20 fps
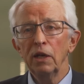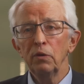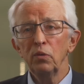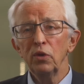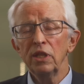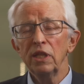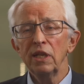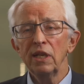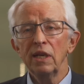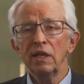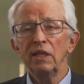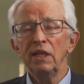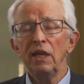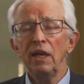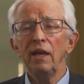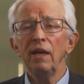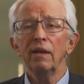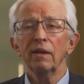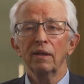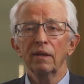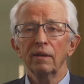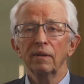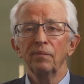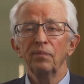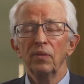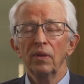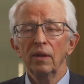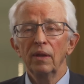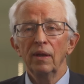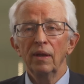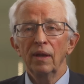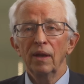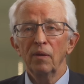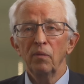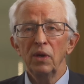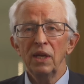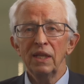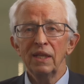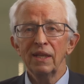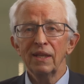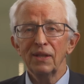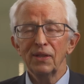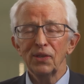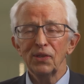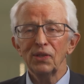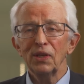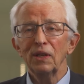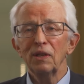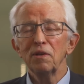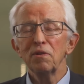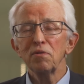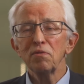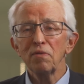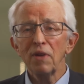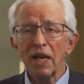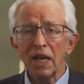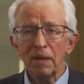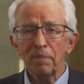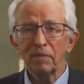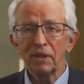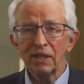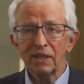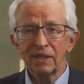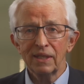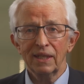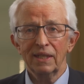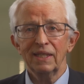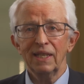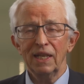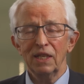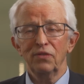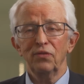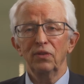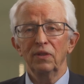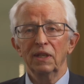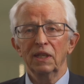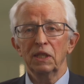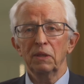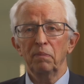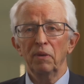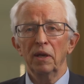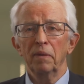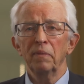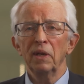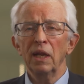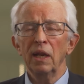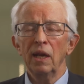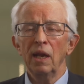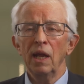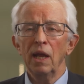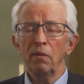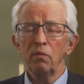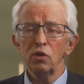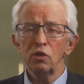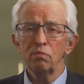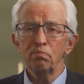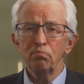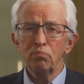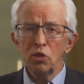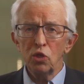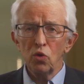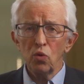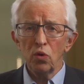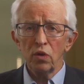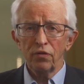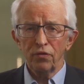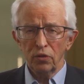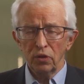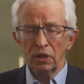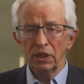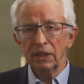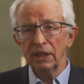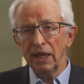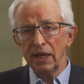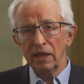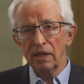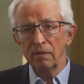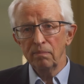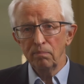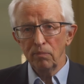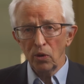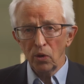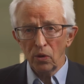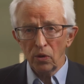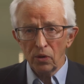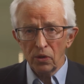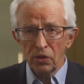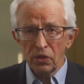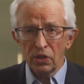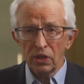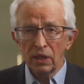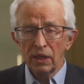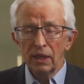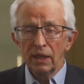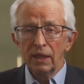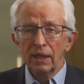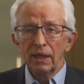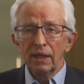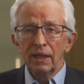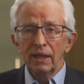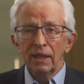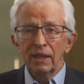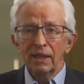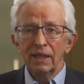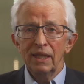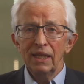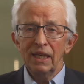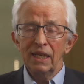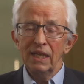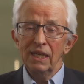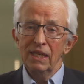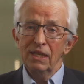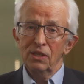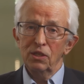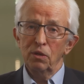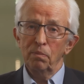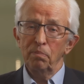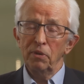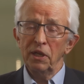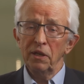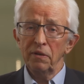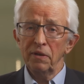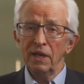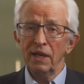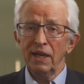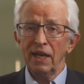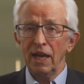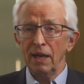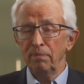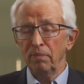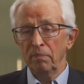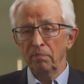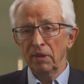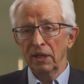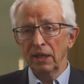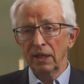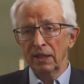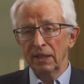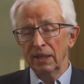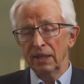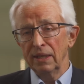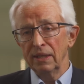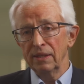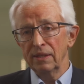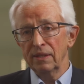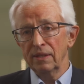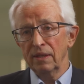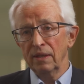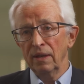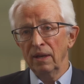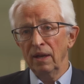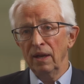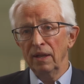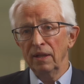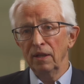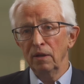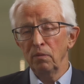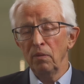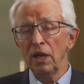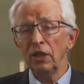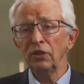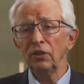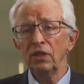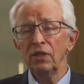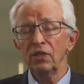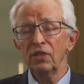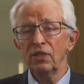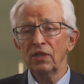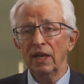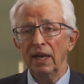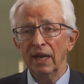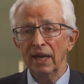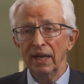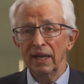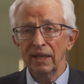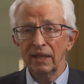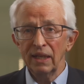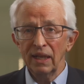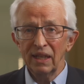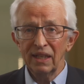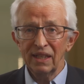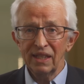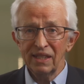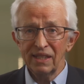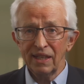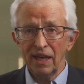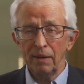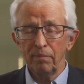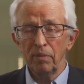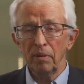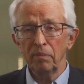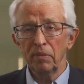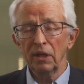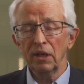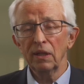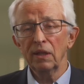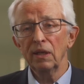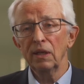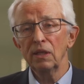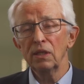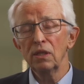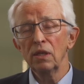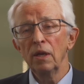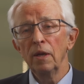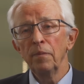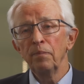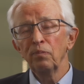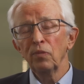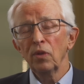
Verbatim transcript: And within a year, we did this incredibly successful experiment. And it was beautiful in that it merged the superior capabilities on the Russian side, and these capabilities